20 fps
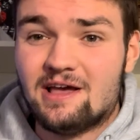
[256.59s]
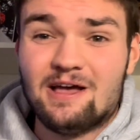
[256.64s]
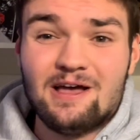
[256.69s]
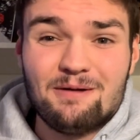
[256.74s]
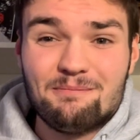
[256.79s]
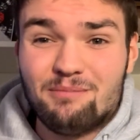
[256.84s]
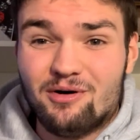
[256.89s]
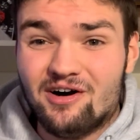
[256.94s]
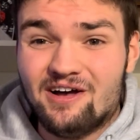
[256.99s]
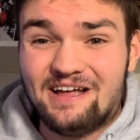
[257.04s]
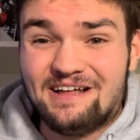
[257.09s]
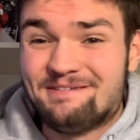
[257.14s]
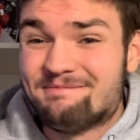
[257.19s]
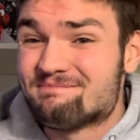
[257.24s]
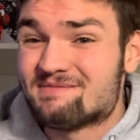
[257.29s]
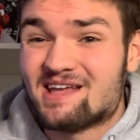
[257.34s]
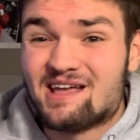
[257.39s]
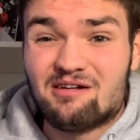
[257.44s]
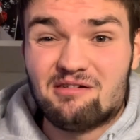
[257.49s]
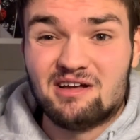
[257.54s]
But
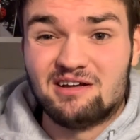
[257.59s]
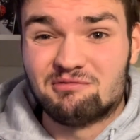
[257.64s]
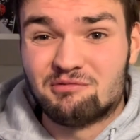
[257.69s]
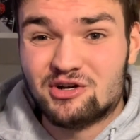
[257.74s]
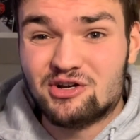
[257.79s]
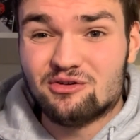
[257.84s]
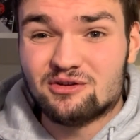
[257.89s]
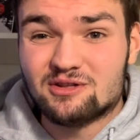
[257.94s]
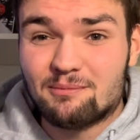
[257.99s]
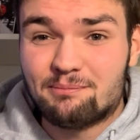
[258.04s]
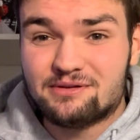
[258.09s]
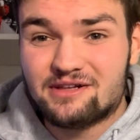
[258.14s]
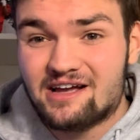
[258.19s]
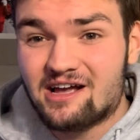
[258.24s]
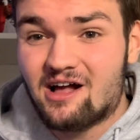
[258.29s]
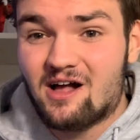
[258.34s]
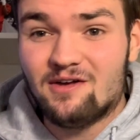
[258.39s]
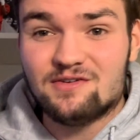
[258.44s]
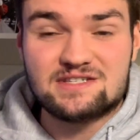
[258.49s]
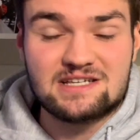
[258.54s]
when you're in the
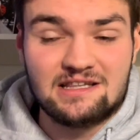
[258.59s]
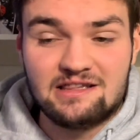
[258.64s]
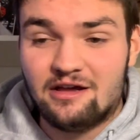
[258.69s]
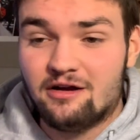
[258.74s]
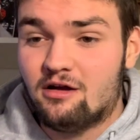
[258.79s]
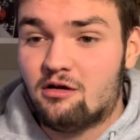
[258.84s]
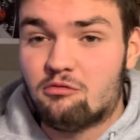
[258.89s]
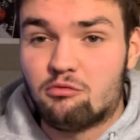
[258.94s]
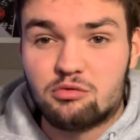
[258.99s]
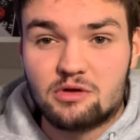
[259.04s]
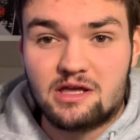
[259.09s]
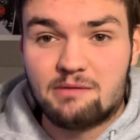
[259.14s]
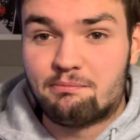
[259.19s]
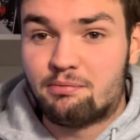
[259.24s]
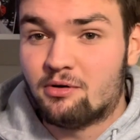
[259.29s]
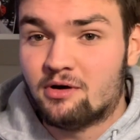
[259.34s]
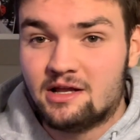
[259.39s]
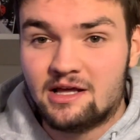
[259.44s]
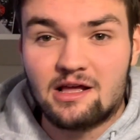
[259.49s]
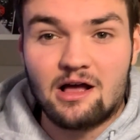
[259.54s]
playoffs and they're
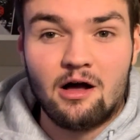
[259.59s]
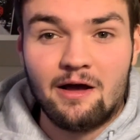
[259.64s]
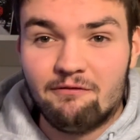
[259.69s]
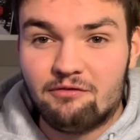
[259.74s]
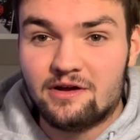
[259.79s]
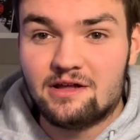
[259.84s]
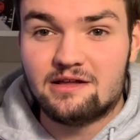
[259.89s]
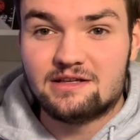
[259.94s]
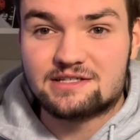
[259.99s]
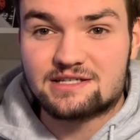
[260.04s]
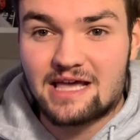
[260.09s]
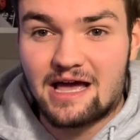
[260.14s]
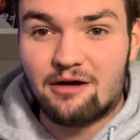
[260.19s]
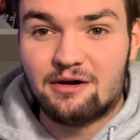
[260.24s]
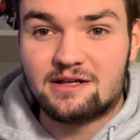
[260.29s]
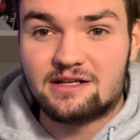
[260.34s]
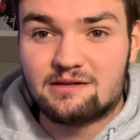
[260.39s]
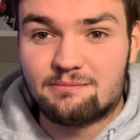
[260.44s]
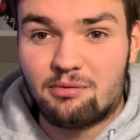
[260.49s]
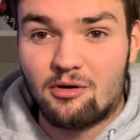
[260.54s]
putting every scouting
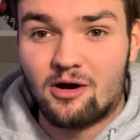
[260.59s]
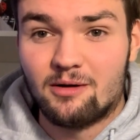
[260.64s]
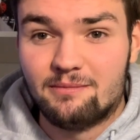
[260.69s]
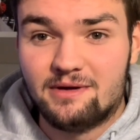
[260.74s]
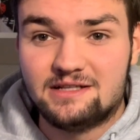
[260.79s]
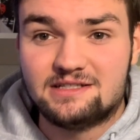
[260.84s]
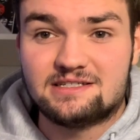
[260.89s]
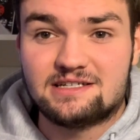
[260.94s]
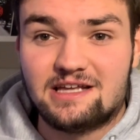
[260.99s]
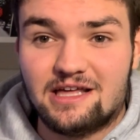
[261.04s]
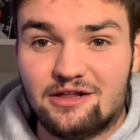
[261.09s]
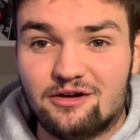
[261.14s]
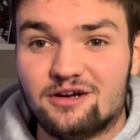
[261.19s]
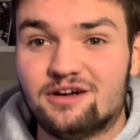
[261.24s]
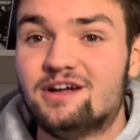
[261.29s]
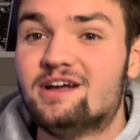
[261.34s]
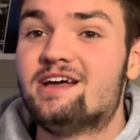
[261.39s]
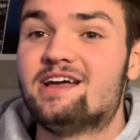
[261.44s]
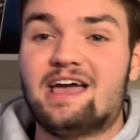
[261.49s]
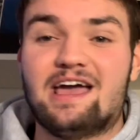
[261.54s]
department together
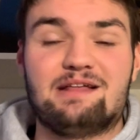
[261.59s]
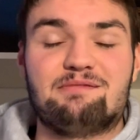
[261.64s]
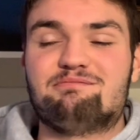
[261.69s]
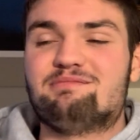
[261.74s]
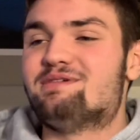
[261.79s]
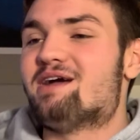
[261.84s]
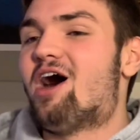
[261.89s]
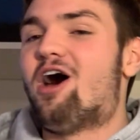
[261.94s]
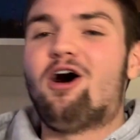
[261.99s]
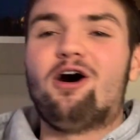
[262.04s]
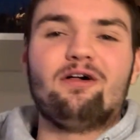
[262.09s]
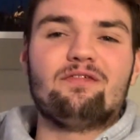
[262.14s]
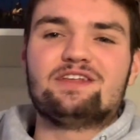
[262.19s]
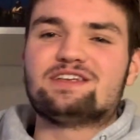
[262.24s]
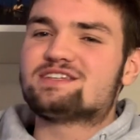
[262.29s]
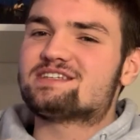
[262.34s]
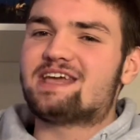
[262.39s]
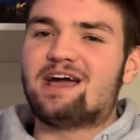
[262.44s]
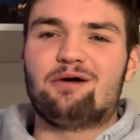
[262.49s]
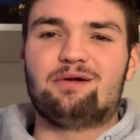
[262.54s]
and all the
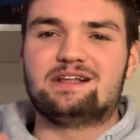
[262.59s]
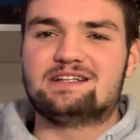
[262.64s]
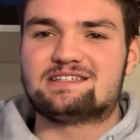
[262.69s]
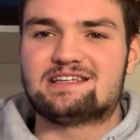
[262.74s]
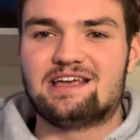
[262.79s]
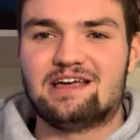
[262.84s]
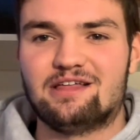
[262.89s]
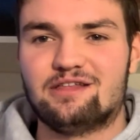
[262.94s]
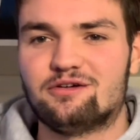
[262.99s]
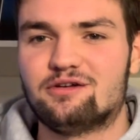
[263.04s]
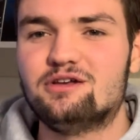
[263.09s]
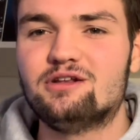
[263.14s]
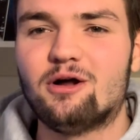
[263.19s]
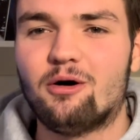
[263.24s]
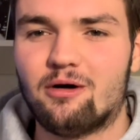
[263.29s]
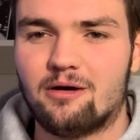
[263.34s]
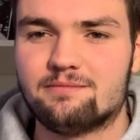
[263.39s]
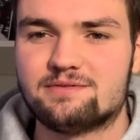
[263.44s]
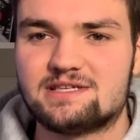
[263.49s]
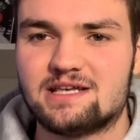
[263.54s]
scouting together, you know what
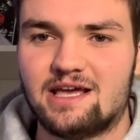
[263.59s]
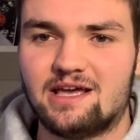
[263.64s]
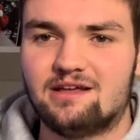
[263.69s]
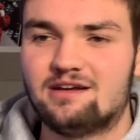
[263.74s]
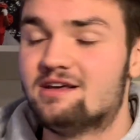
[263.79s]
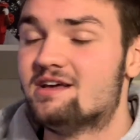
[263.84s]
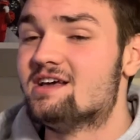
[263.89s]
I'm saying.